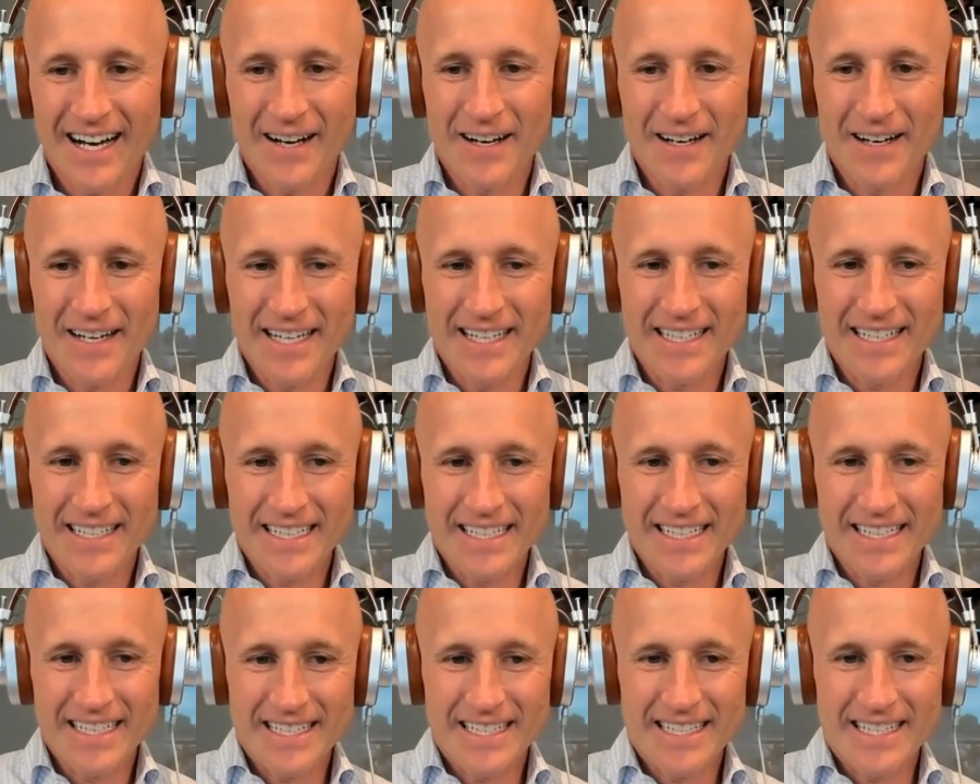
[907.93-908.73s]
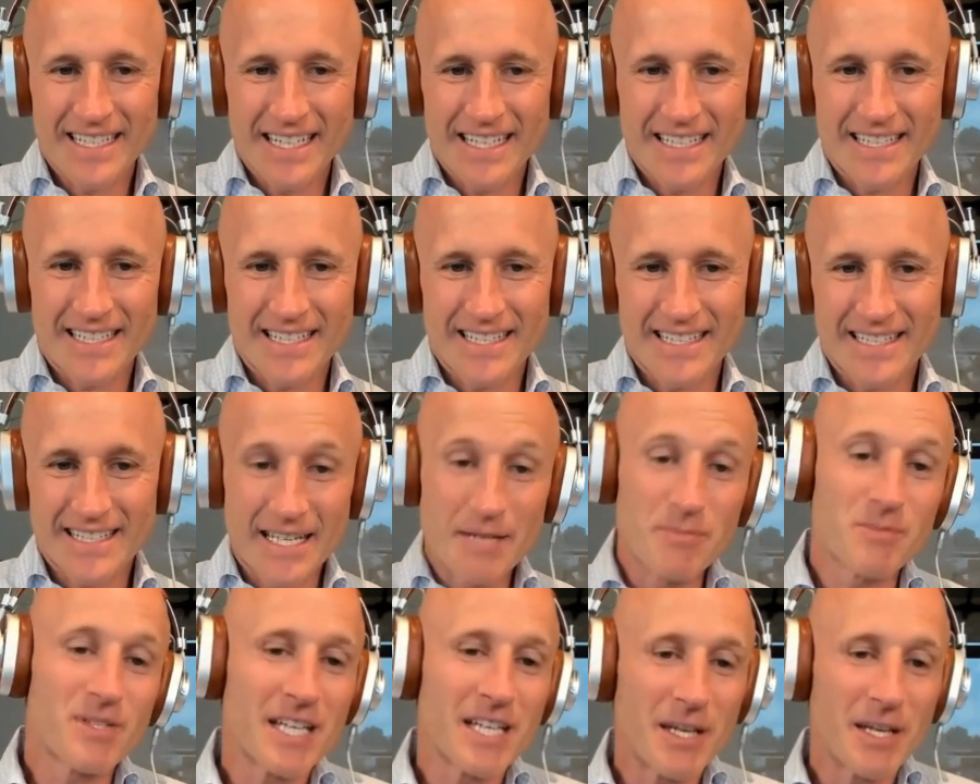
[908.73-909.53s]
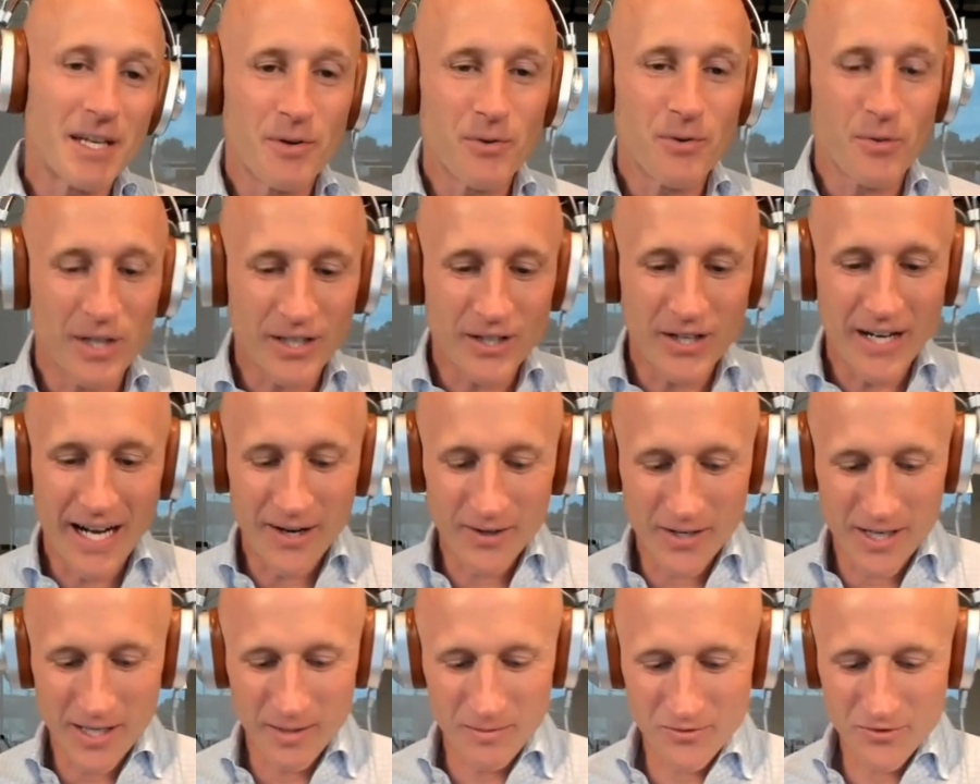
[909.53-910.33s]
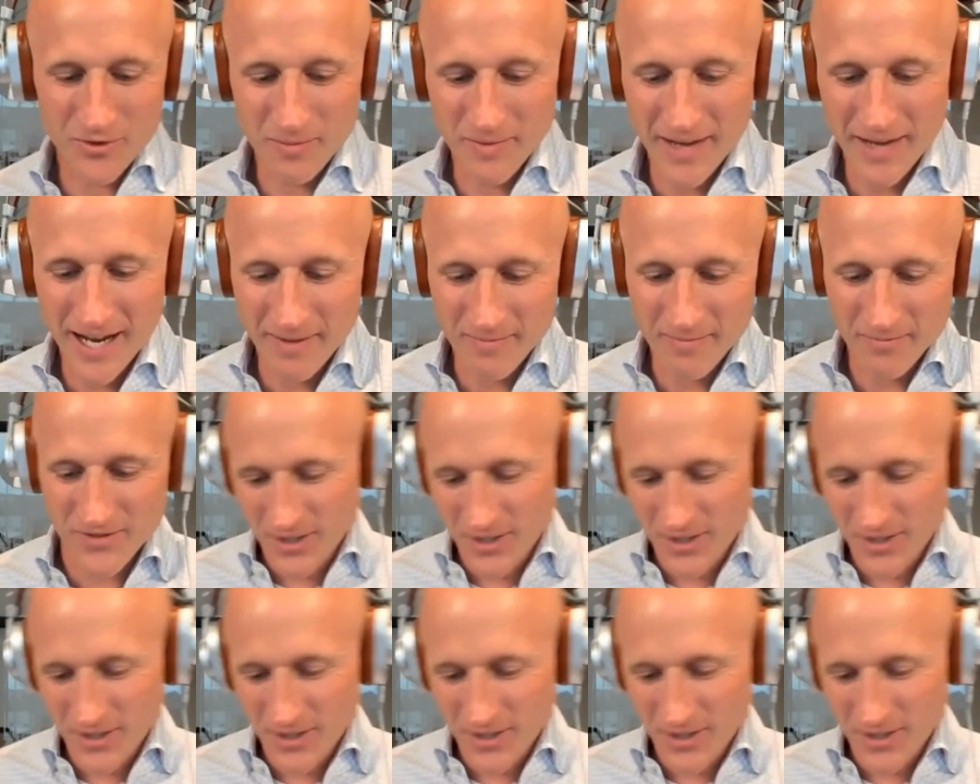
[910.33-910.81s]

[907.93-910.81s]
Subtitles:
it seems to give me really good outcomes from that.